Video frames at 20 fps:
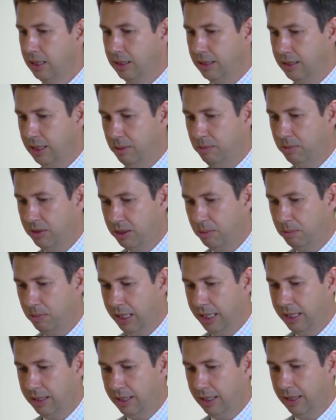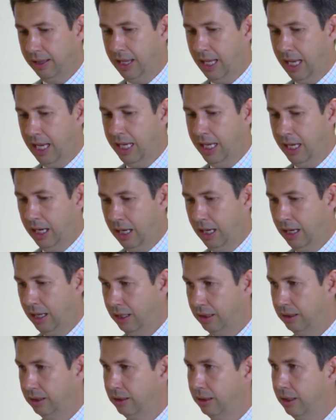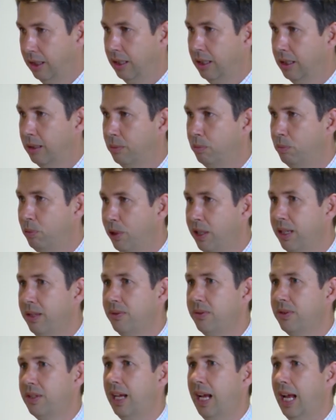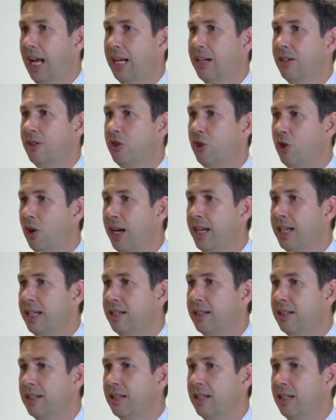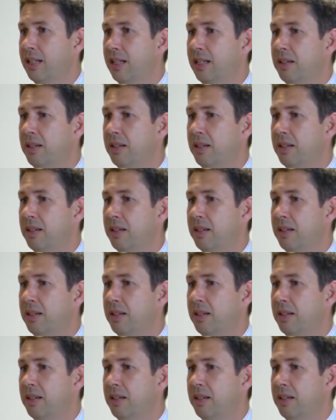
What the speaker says: it seems to me that they are briefed and trained